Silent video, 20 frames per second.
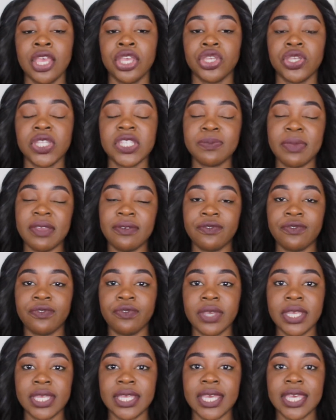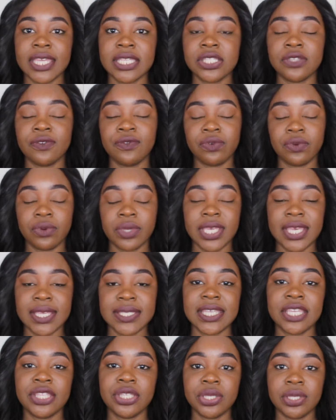You spend 3 years to 4
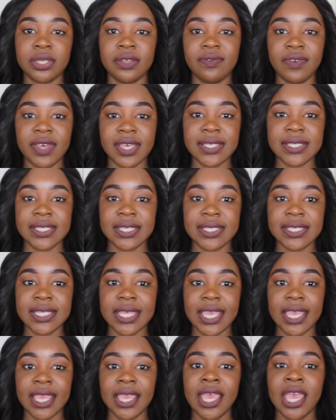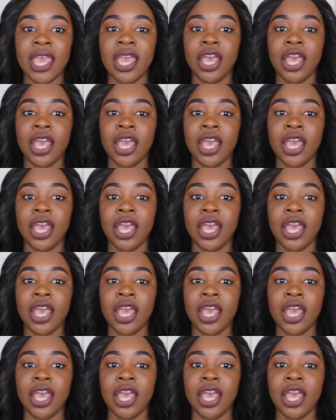years in university.